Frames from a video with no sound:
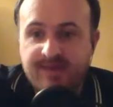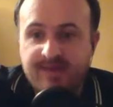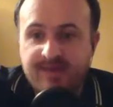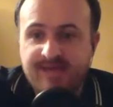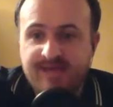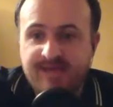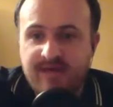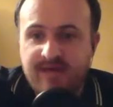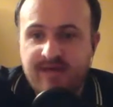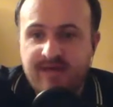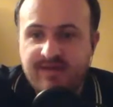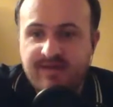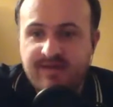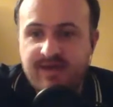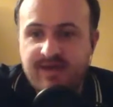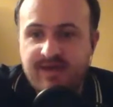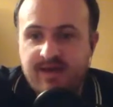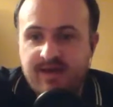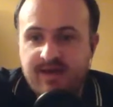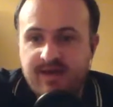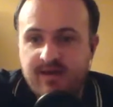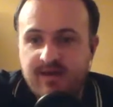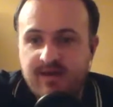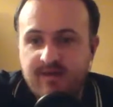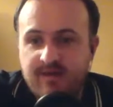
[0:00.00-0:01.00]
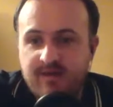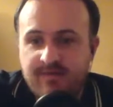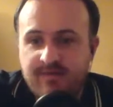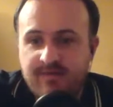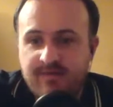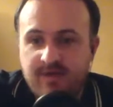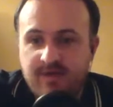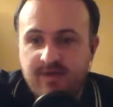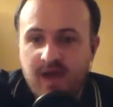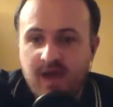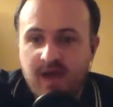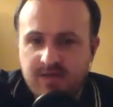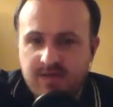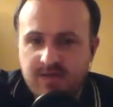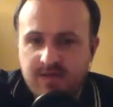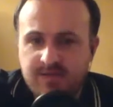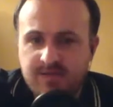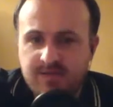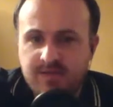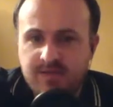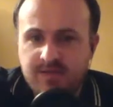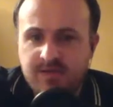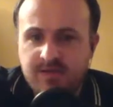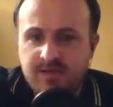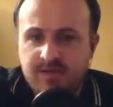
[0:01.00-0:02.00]
Exactly, Daddy Alpha.
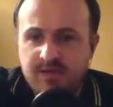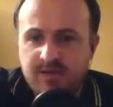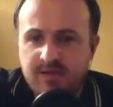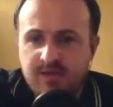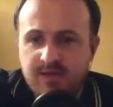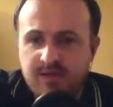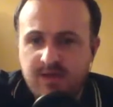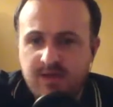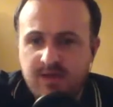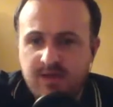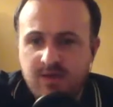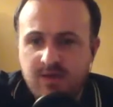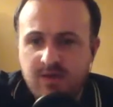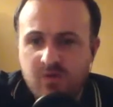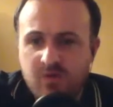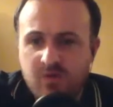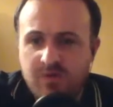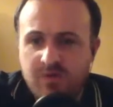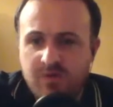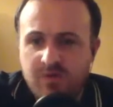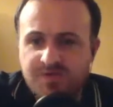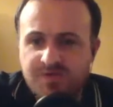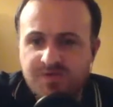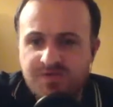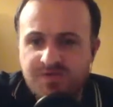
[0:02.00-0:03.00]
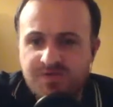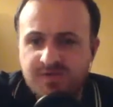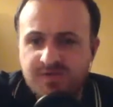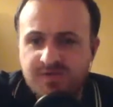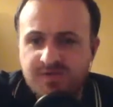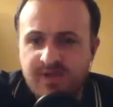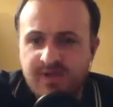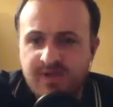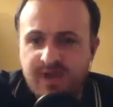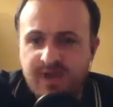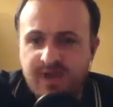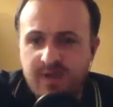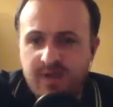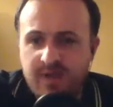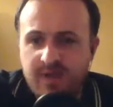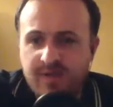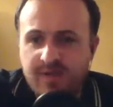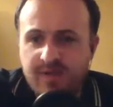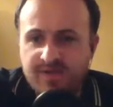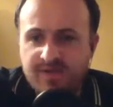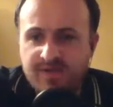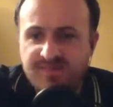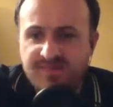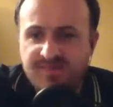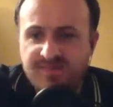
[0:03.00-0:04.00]
Yes. Where was the duty of care about
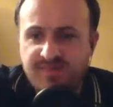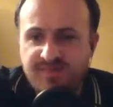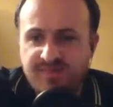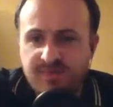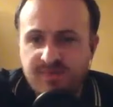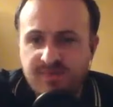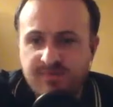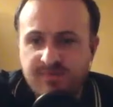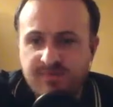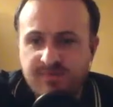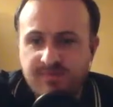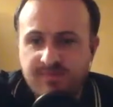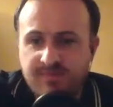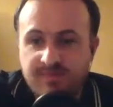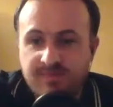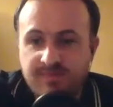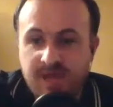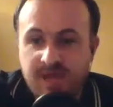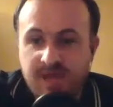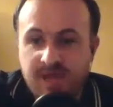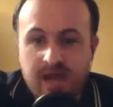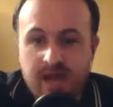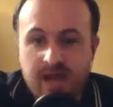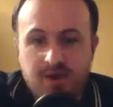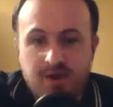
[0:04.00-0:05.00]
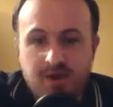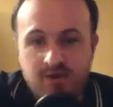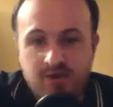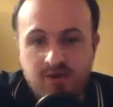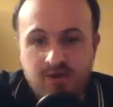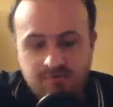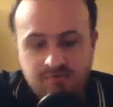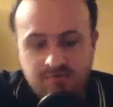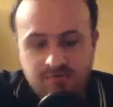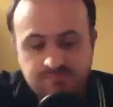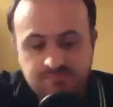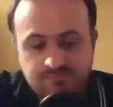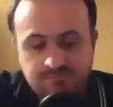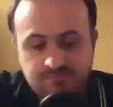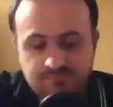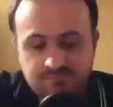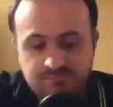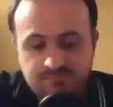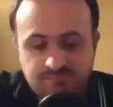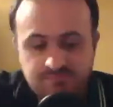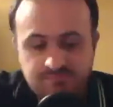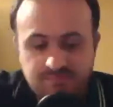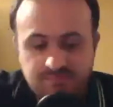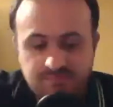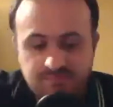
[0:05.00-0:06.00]
these people? Yeah, I know.
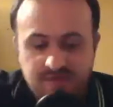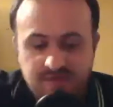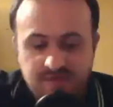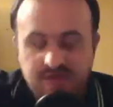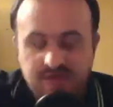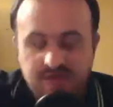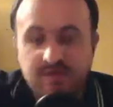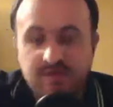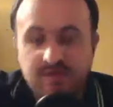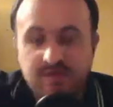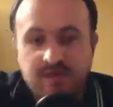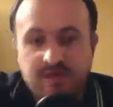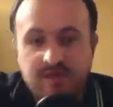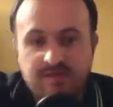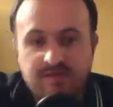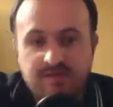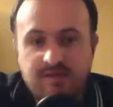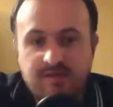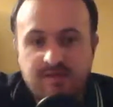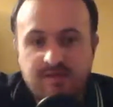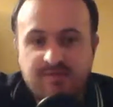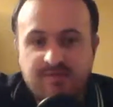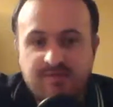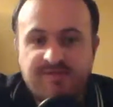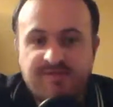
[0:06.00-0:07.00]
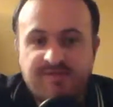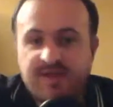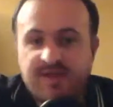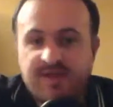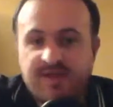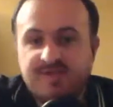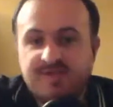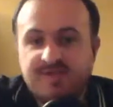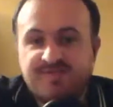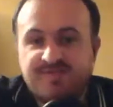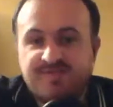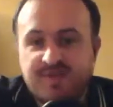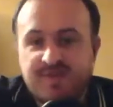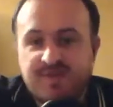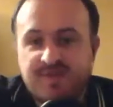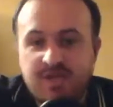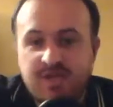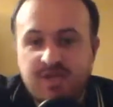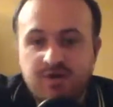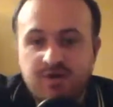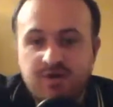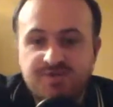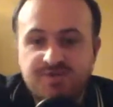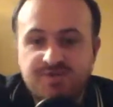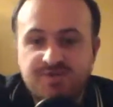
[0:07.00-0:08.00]
And the thing is, for
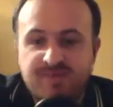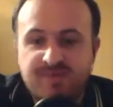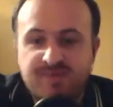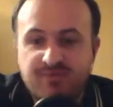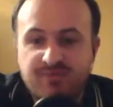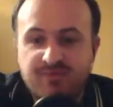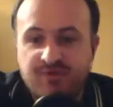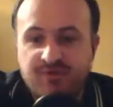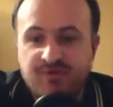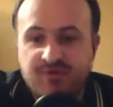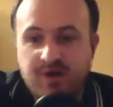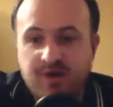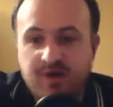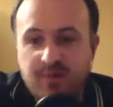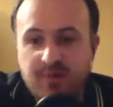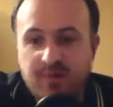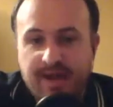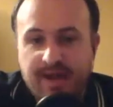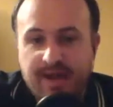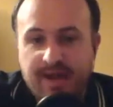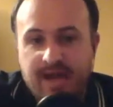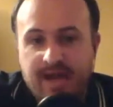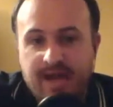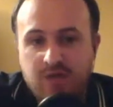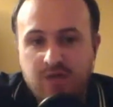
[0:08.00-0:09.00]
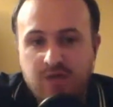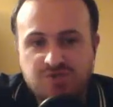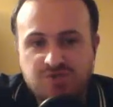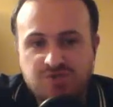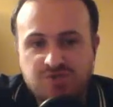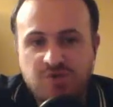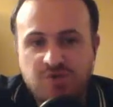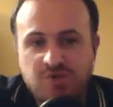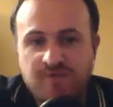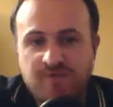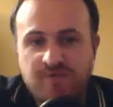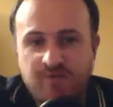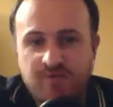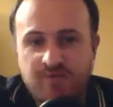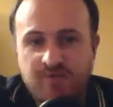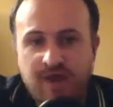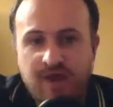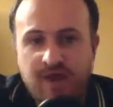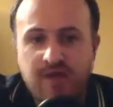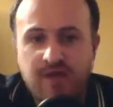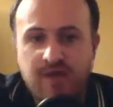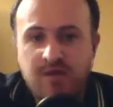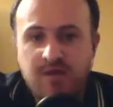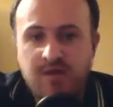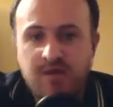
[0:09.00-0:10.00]
years, people turned a blind eye with Schofield,
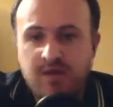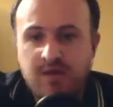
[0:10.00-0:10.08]
right?